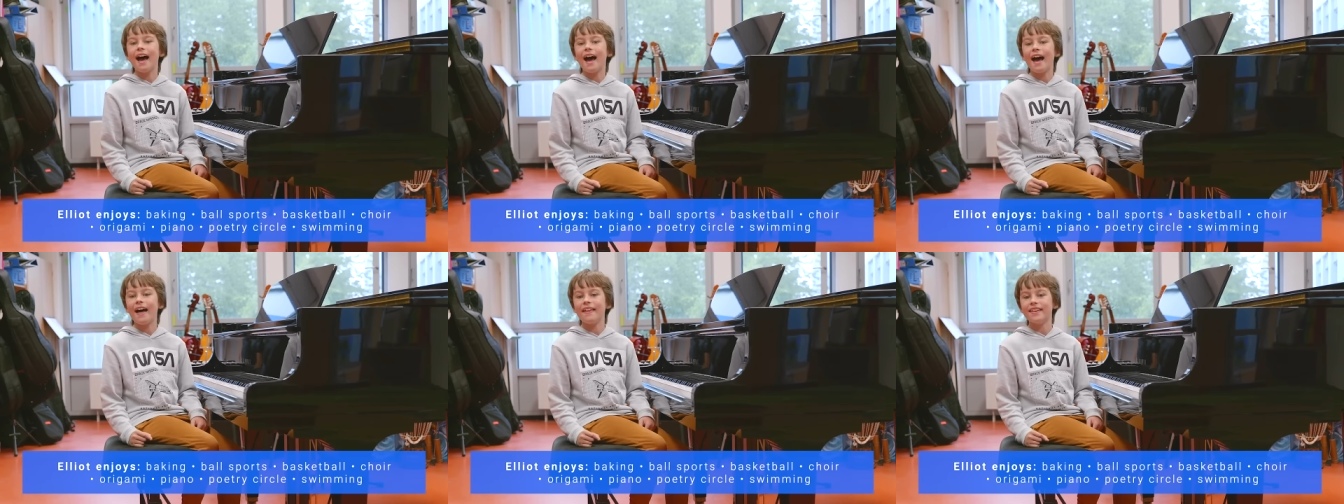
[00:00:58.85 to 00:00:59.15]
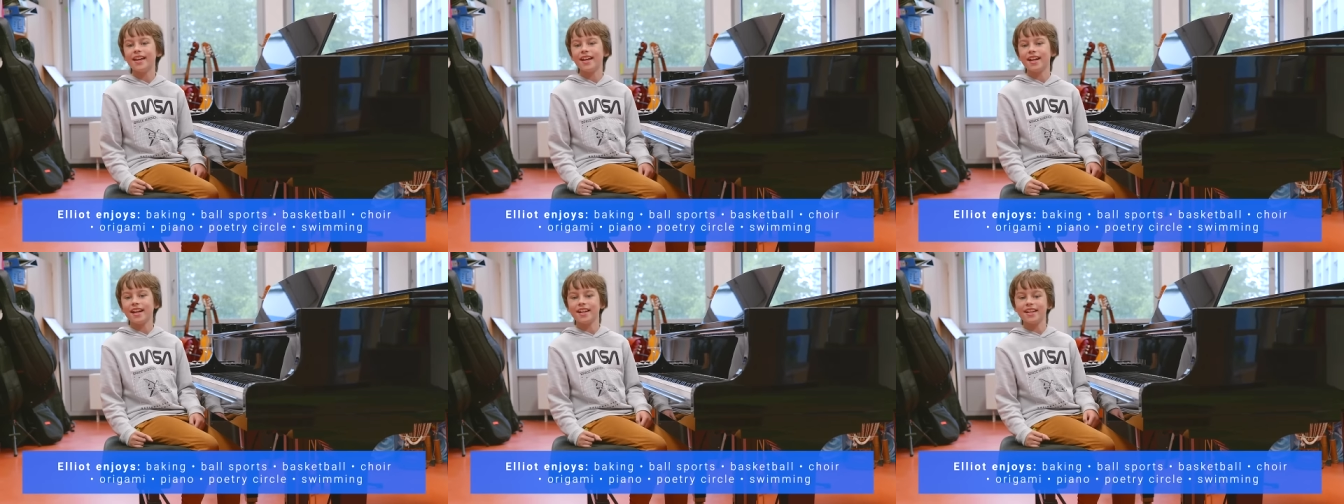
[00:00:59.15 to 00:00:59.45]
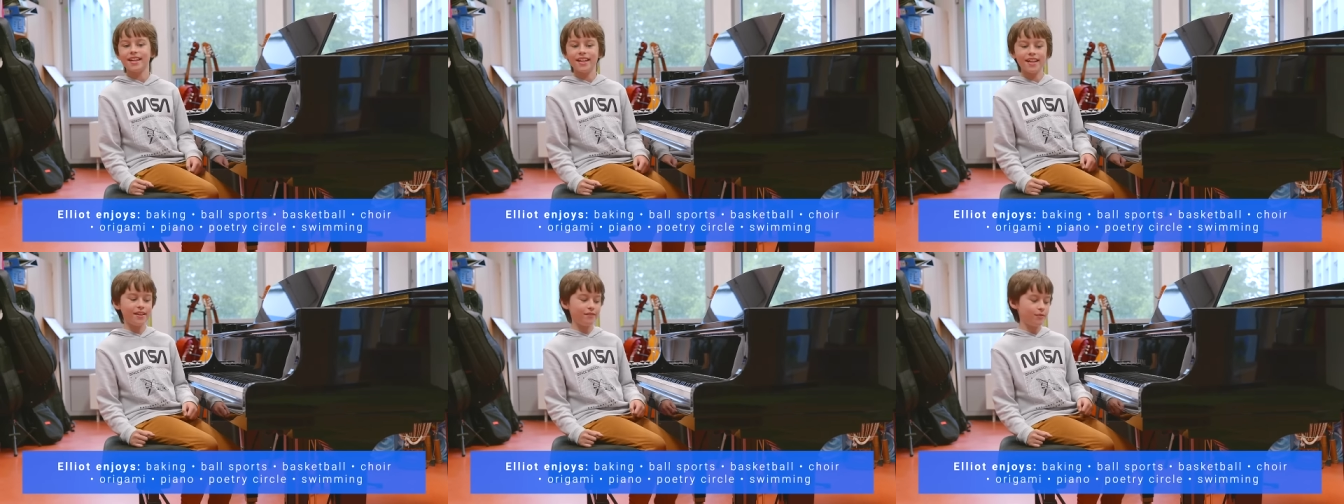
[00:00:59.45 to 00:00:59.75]
and then I
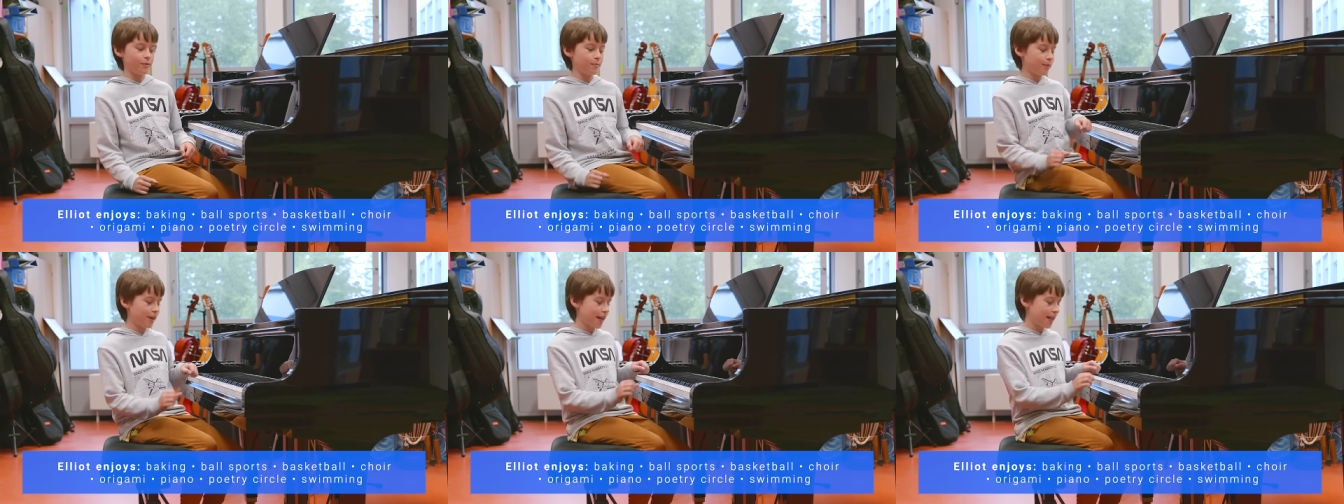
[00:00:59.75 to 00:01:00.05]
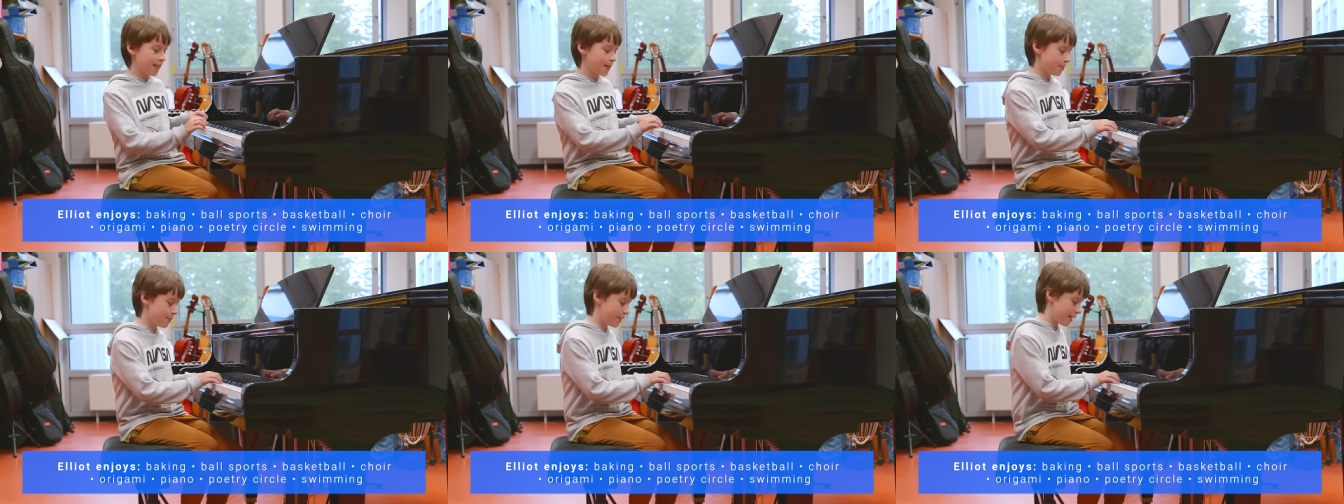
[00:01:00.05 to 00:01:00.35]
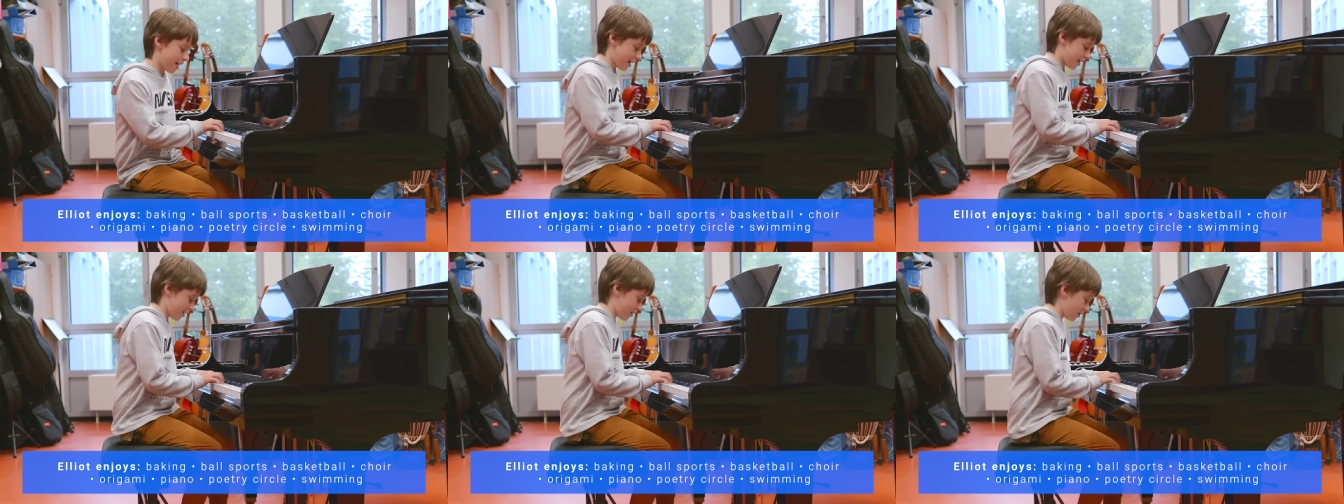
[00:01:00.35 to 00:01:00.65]
can even play the
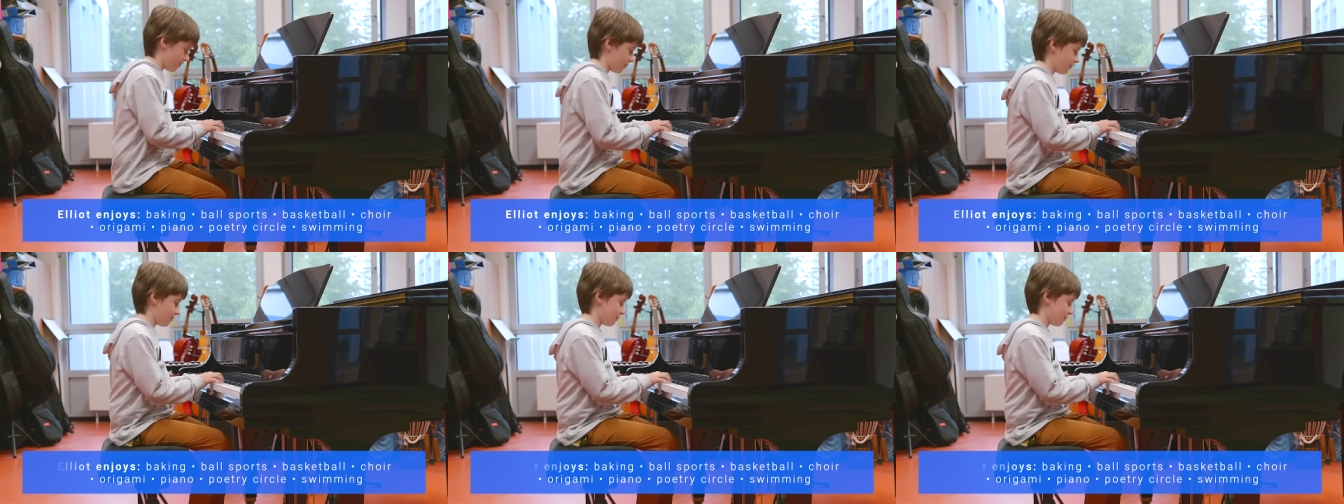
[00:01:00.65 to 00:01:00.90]
piano.